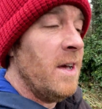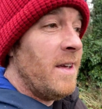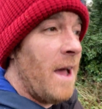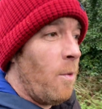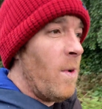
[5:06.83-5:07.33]

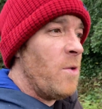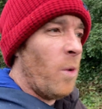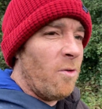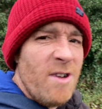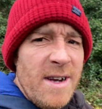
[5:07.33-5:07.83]
Yet when you
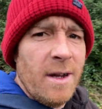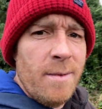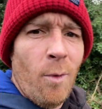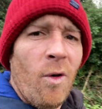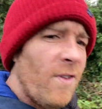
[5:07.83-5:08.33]
want to ring
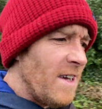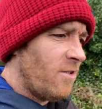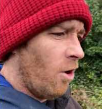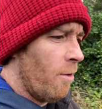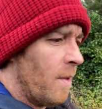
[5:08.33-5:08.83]
them or
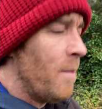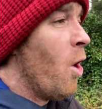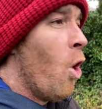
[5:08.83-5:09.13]
FaceTime them